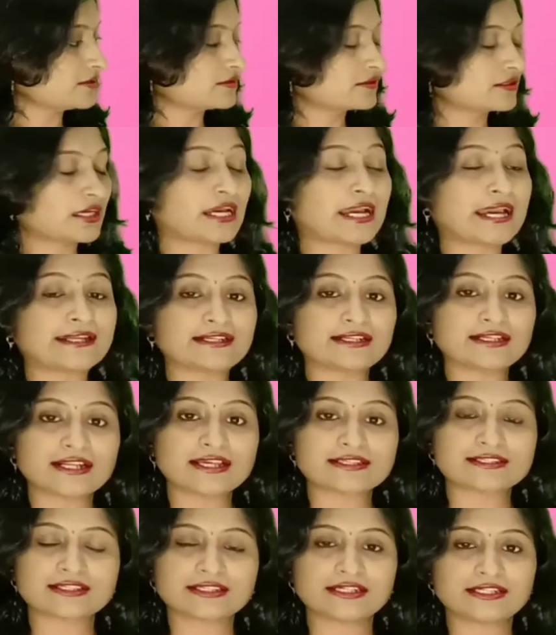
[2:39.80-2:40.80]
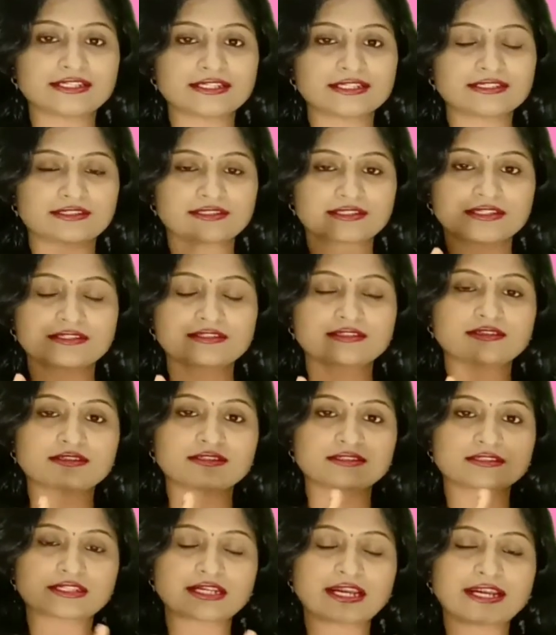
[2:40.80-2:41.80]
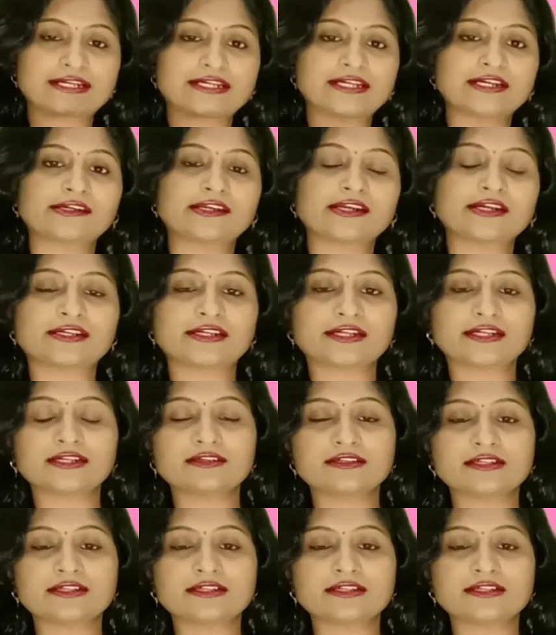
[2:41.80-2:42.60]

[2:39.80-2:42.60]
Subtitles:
the analyzer, it is just slightly tilted